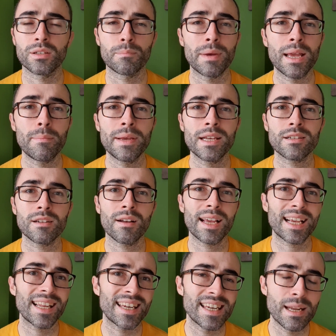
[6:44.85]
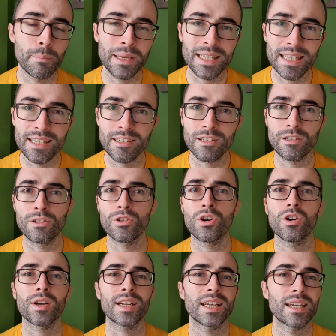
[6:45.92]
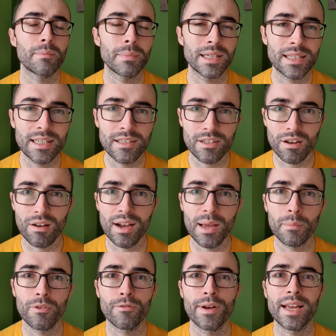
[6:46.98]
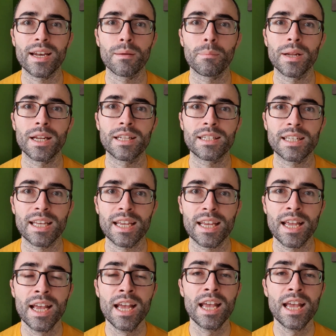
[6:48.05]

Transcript: Maybe it's like limited stock, limited time availability.